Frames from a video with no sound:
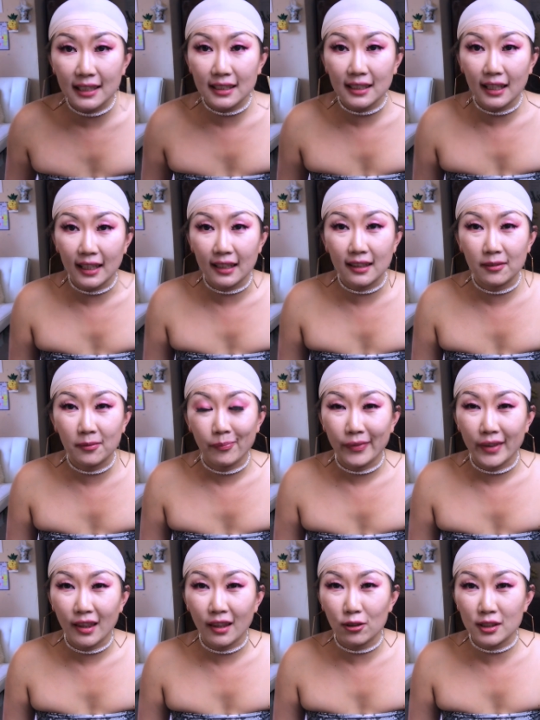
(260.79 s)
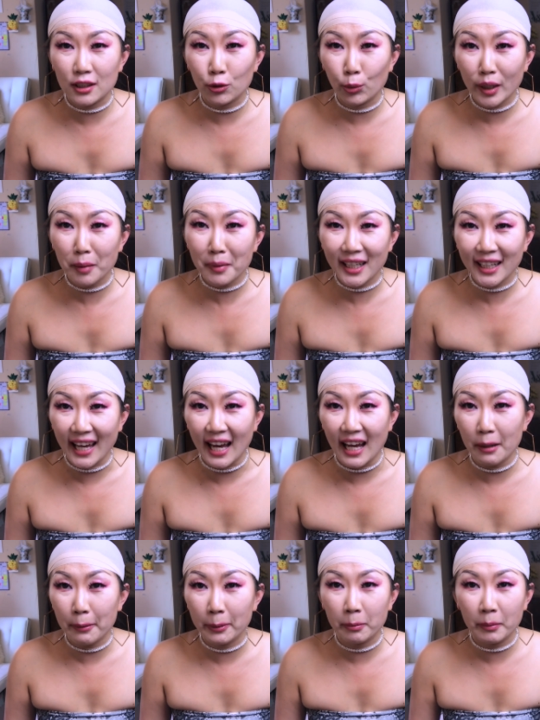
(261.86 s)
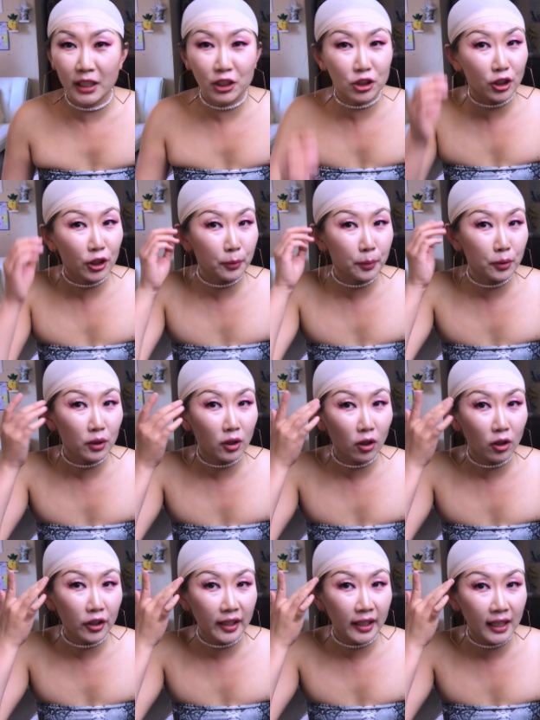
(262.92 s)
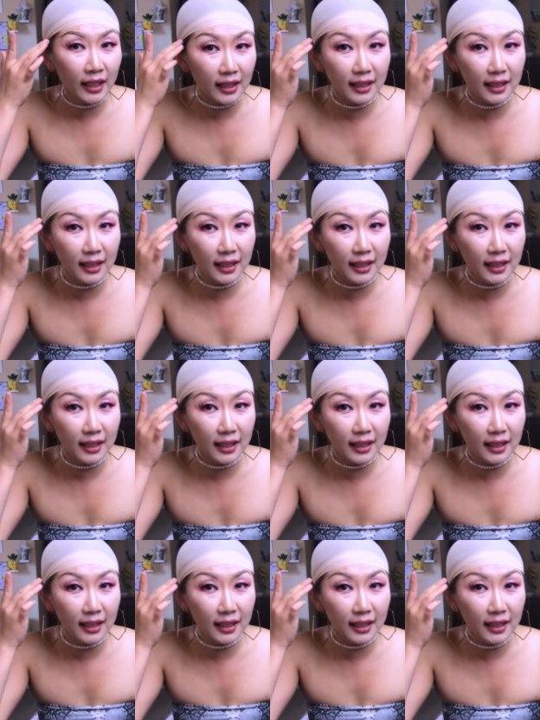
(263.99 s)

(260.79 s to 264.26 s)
it's like those swimming cap, make sure you put all your hair